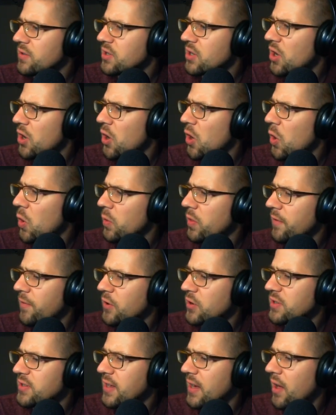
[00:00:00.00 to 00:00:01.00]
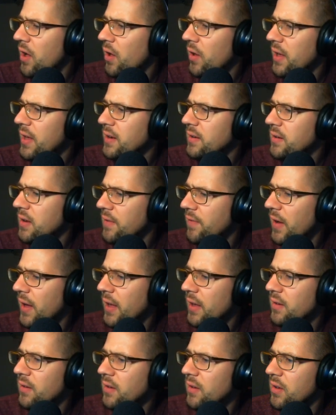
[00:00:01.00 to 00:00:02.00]
So the first thing I'll hit, if
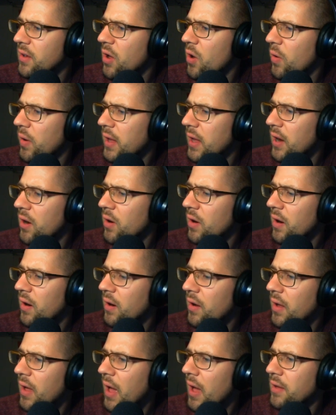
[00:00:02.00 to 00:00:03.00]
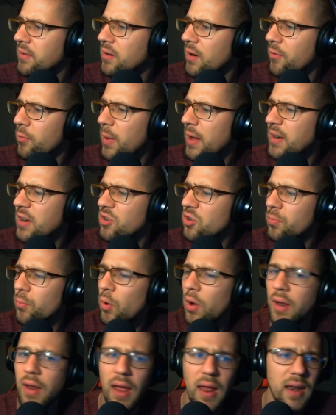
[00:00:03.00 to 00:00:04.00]
I go here, uh, start from my initial
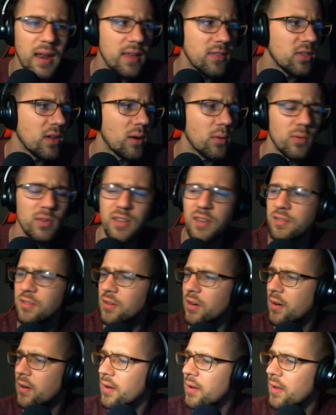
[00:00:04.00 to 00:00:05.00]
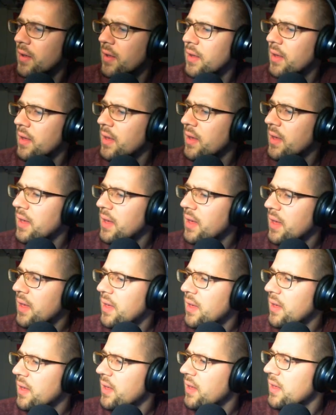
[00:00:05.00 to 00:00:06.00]
point and hit that resistor,
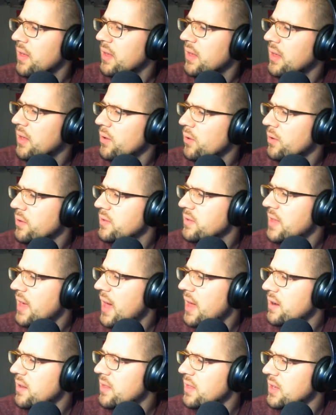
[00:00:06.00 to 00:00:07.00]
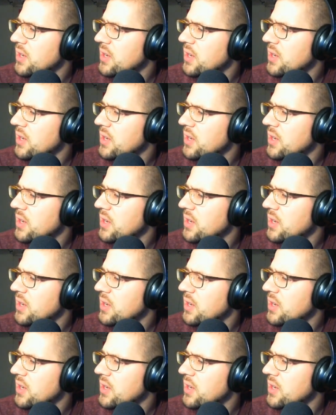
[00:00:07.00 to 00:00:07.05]
yields that